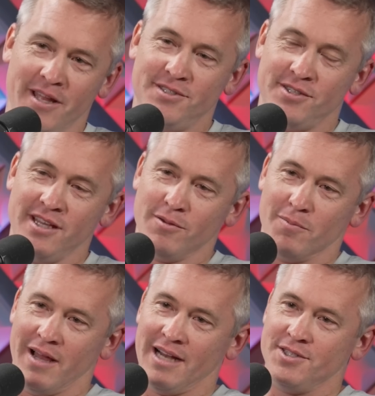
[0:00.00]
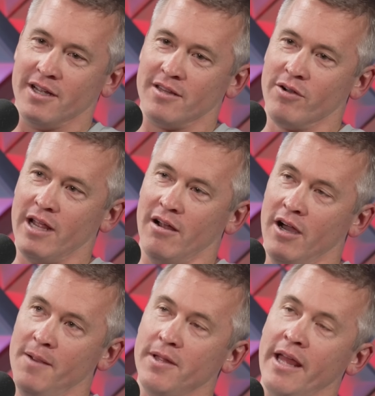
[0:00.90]
see you with a black chick. They'll get
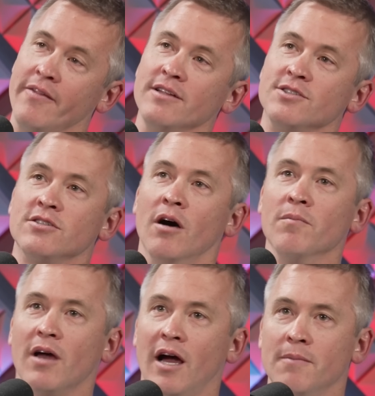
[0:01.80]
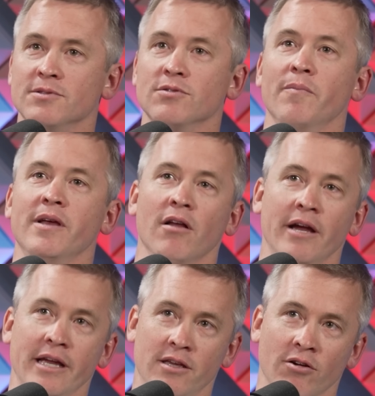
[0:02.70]
hyped, and then sometimes they'll be
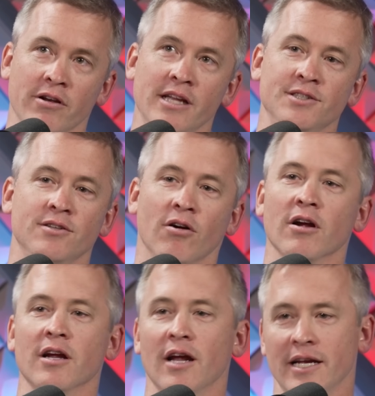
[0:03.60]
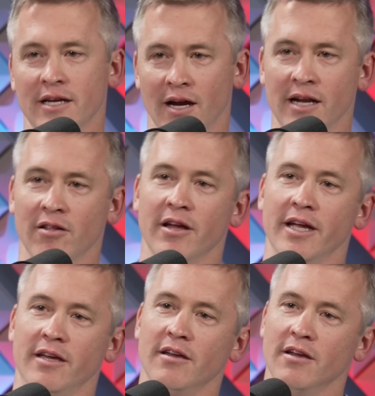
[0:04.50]
like, "You're an easy target. I can kind of
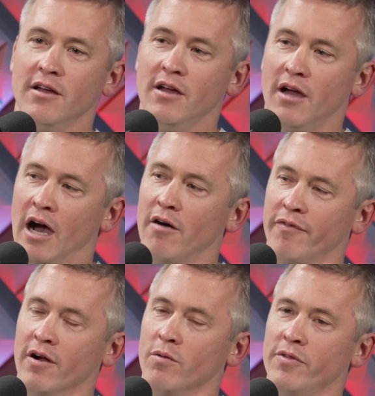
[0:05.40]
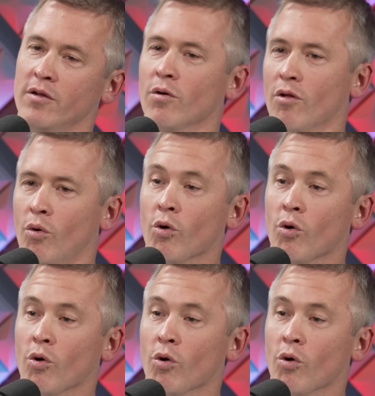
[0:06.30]
like." I'll fuck with you, or, or